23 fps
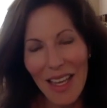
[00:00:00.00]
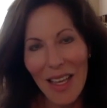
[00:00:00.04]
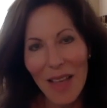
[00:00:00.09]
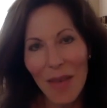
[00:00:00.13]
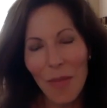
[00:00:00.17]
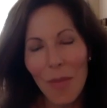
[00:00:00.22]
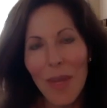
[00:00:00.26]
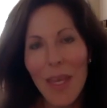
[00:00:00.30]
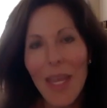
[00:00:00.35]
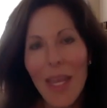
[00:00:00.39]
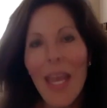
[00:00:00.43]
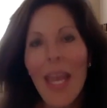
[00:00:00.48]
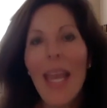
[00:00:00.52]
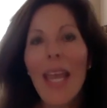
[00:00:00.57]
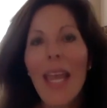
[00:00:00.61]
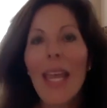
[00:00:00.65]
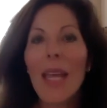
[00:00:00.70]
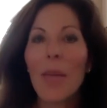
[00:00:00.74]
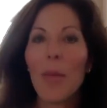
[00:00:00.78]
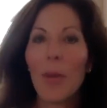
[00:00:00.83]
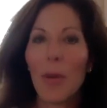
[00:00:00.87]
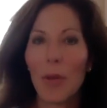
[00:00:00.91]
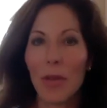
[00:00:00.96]
be
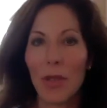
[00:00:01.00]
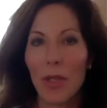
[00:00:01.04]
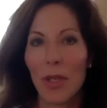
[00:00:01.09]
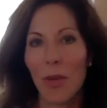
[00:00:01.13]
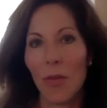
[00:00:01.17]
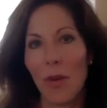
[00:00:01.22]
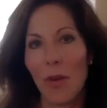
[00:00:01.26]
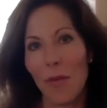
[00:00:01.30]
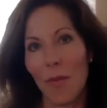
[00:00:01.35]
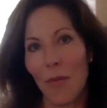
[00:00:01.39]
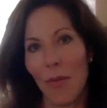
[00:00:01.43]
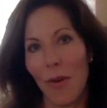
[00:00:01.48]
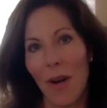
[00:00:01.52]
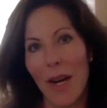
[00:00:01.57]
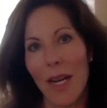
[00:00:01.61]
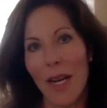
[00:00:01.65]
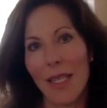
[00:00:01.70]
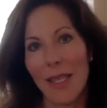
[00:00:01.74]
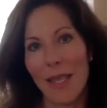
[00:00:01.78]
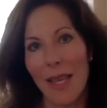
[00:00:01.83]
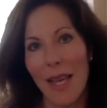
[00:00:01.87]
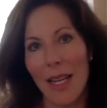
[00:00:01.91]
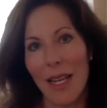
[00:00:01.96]
able to
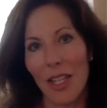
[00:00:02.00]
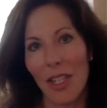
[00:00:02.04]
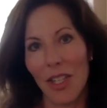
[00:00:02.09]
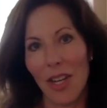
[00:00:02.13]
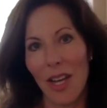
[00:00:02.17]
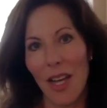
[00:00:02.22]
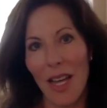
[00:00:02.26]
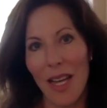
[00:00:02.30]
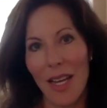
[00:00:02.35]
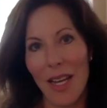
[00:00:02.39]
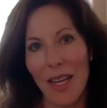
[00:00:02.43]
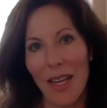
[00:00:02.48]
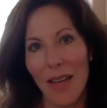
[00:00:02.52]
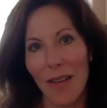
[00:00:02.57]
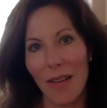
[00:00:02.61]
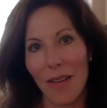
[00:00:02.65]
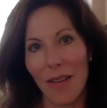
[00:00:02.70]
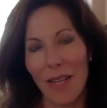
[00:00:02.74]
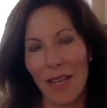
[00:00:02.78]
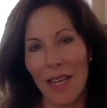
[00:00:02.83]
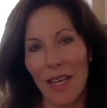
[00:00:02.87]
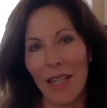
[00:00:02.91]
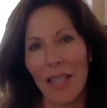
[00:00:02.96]
embrace that
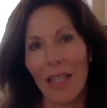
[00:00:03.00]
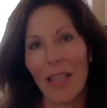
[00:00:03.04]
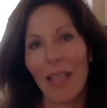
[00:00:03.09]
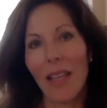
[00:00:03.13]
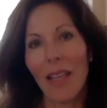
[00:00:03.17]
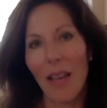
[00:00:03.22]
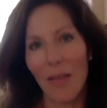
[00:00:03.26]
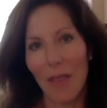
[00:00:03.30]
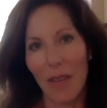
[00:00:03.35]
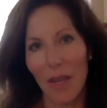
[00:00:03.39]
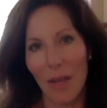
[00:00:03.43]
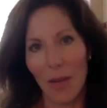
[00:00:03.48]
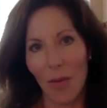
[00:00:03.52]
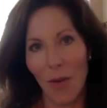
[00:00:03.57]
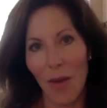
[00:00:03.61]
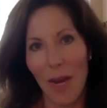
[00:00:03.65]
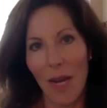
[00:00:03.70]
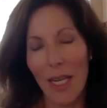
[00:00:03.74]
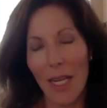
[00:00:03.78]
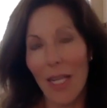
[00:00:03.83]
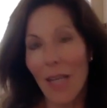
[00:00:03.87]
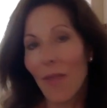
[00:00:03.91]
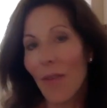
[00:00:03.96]
child in a loving
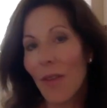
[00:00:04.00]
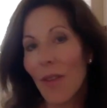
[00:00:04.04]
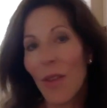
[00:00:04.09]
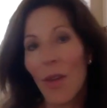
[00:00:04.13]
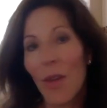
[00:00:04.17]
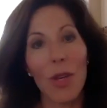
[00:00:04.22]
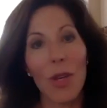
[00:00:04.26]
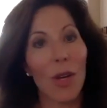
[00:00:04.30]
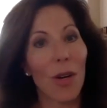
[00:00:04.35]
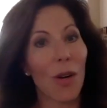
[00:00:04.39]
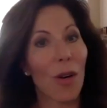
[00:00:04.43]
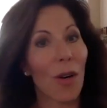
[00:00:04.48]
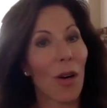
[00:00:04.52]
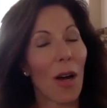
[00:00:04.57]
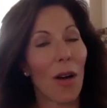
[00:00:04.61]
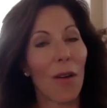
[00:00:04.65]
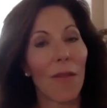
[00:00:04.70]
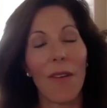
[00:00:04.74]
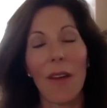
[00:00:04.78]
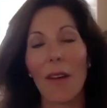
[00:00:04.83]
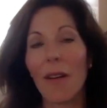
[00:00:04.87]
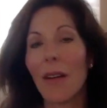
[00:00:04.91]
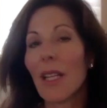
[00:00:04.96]
way. Even though you're a
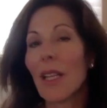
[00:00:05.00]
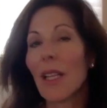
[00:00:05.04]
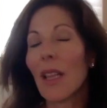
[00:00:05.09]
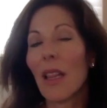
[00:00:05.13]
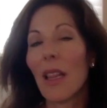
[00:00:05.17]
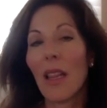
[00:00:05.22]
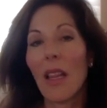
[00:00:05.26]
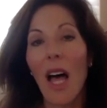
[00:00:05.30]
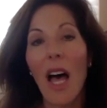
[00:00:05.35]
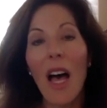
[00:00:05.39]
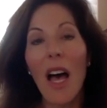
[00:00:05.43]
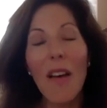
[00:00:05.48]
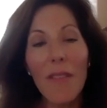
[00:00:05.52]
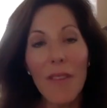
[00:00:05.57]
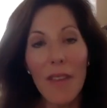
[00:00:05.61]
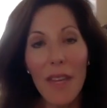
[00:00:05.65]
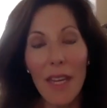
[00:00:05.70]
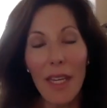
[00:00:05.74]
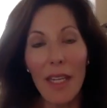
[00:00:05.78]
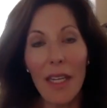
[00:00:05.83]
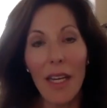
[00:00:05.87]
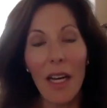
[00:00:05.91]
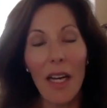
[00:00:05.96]
very
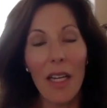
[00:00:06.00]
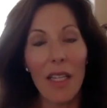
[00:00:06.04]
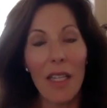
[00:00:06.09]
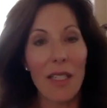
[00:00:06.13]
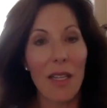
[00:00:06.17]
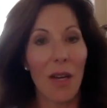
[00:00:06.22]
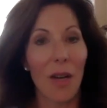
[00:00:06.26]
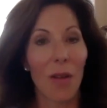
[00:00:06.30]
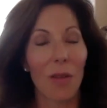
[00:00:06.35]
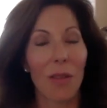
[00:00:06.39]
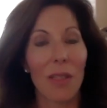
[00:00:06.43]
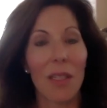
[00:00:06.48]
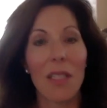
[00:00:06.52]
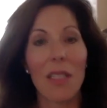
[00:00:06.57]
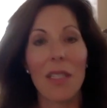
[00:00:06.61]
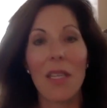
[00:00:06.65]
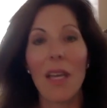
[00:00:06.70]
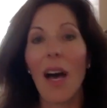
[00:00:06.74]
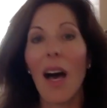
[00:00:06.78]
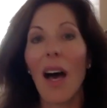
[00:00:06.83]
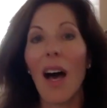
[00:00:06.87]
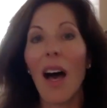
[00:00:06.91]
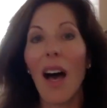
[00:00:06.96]
loving adult
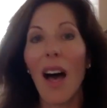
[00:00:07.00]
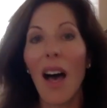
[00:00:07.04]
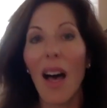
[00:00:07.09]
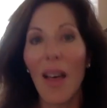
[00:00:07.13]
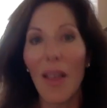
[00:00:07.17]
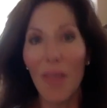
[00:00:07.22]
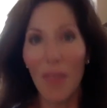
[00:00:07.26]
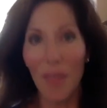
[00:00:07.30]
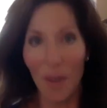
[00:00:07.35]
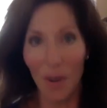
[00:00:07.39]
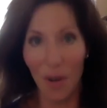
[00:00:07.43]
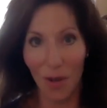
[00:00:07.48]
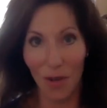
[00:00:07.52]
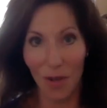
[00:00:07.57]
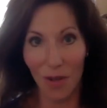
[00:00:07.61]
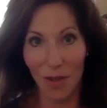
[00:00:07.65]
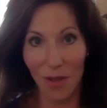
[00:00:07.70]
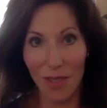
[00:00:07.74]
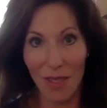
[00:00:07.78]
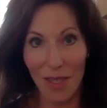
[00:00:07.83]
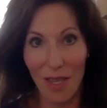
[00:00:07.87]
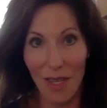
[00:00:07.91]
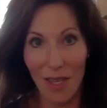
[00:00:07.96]
to others,